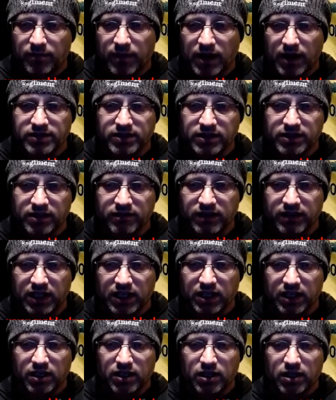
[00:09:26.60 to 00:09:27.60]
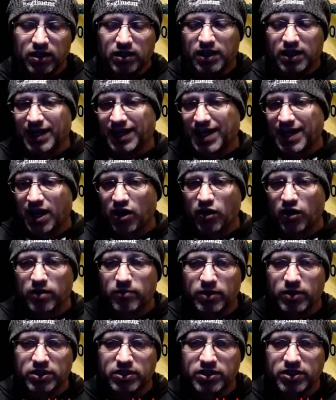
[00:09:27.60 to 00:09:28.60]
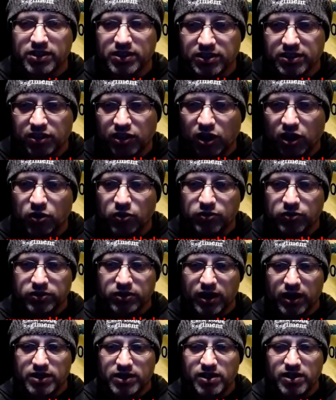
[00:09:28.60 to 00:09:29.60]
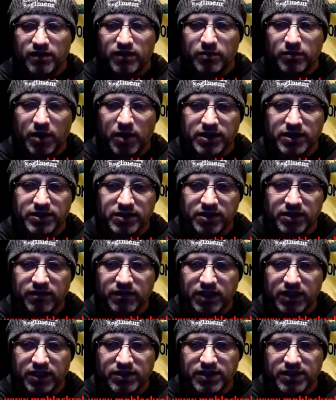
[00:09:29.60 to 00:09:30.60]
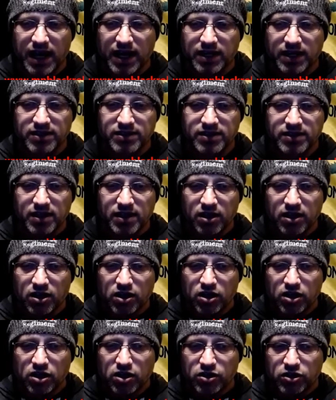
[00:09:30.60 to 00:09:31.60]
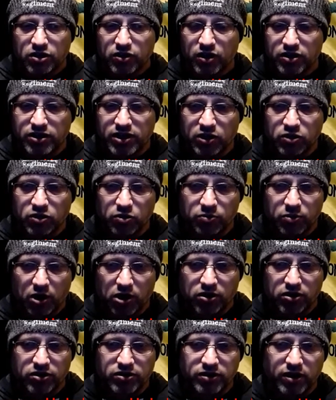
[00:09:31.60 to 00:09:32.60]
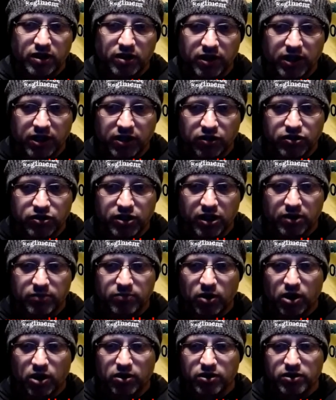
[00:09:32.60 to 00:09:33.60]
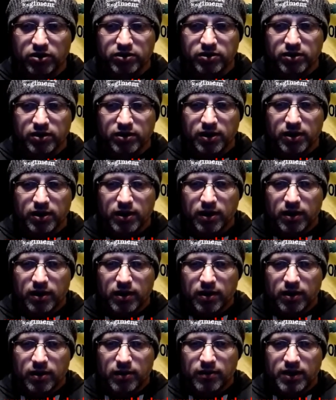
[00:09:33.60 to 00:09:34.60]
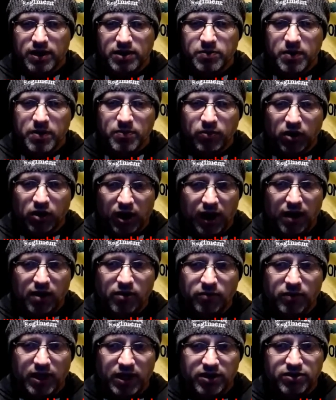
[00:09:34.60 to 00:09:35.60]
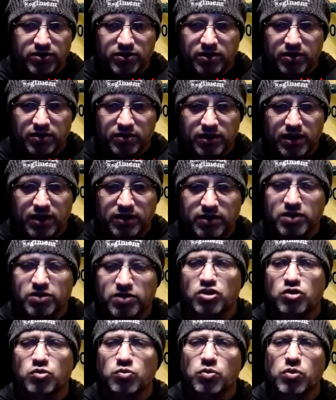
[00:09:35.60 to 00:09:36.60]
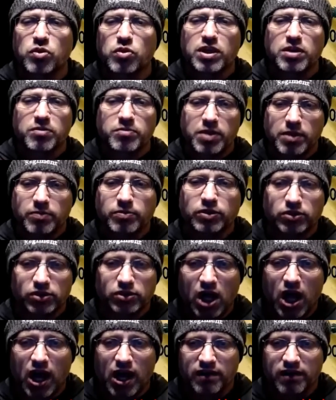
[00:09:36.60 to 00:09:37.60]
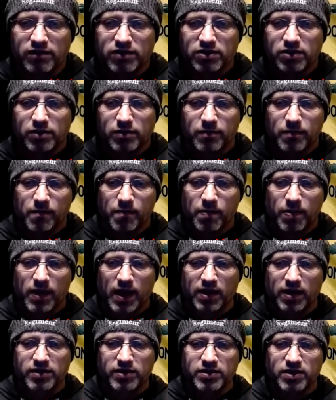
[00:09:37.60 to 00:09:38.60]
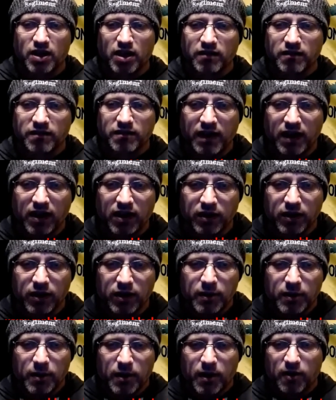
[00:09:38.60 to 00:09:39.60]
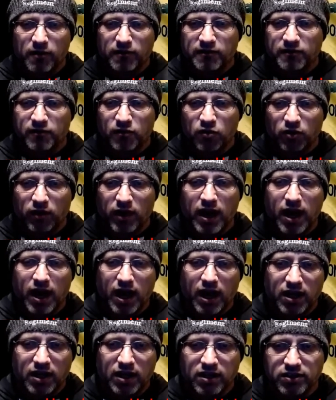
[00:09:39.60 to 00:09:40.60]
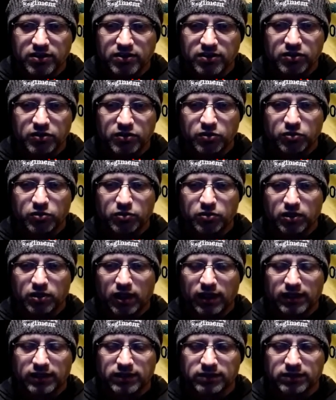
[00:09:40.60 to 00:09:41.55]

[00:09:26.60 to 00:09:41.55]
positivity, not carry, but to disclose their HIV positivity status to their sexual partners and their needle sharing partners. These people are outraged that this is ruining people's lives, that it's an unfair foray into